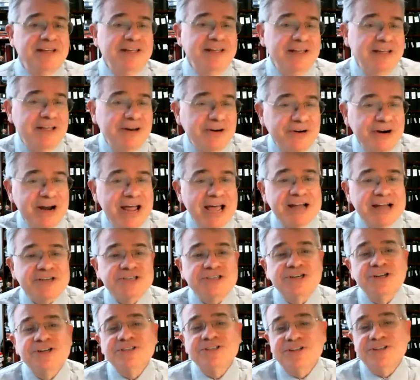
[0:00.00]

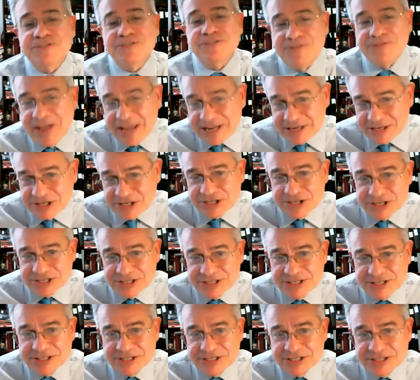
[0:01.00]
international
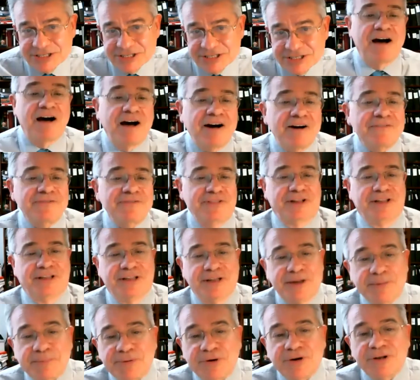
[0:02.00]
defenders of the
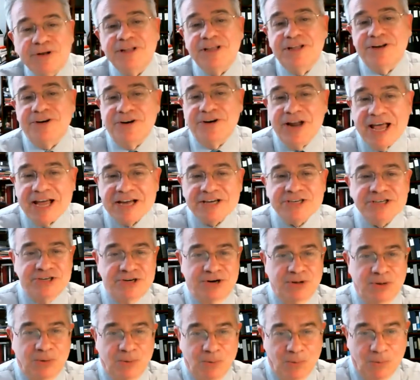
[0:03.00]
liberal
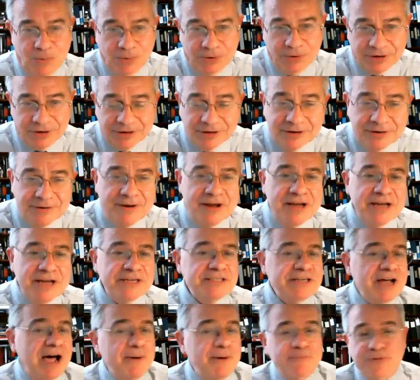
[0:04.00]
international order.
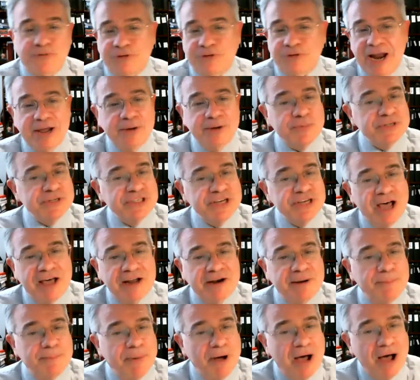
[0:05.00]
Tom Franck was not
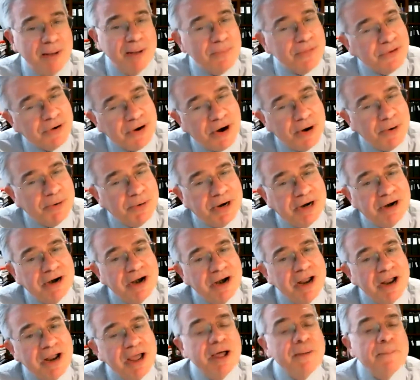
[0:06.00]
a bomb thrower,
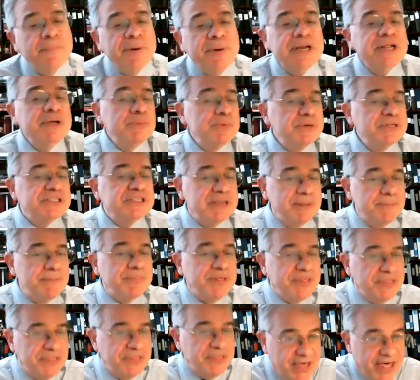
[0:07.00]
but he was
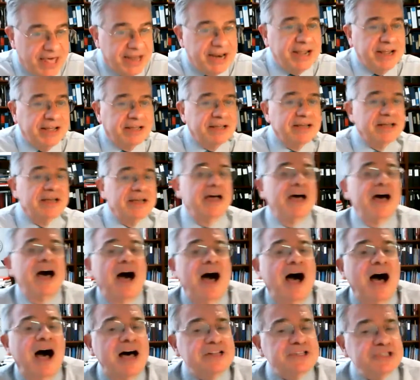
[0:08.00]
sympathetic
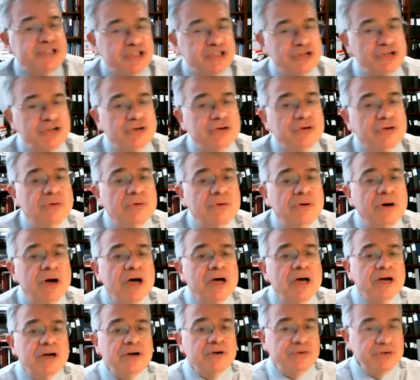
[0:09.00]
uh, to
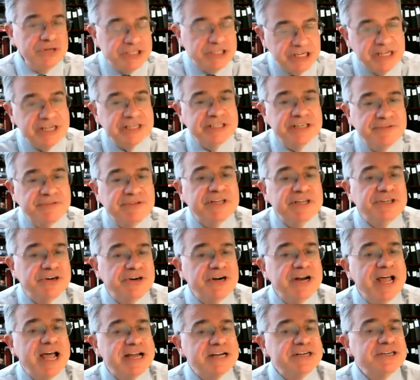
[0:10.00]
critiques of
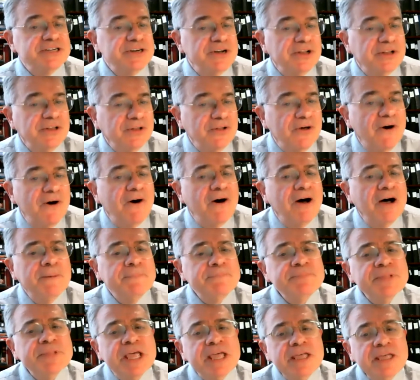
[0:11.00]
international law.
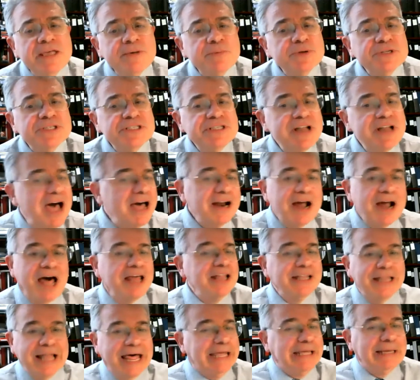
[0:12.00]
He was not
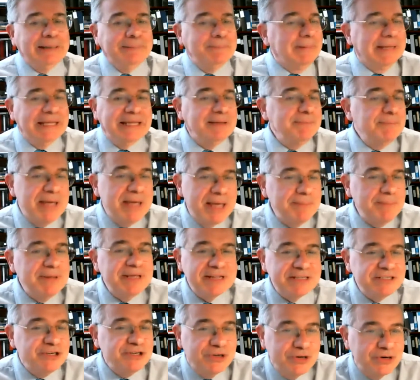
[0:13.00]
unlike me. Maybe
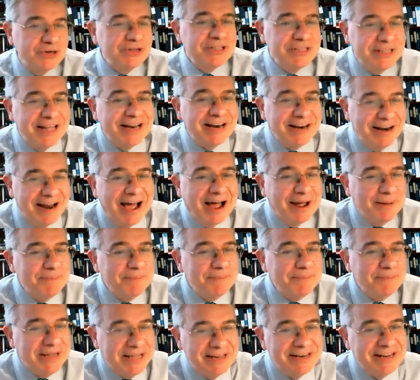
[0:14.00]
it's good that I'm
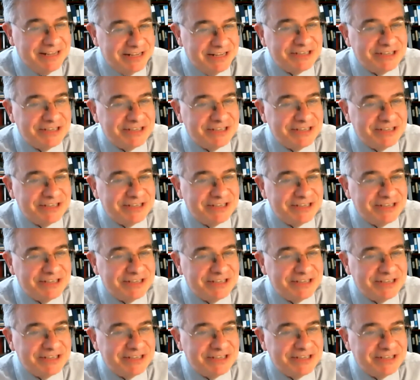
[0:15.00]
in his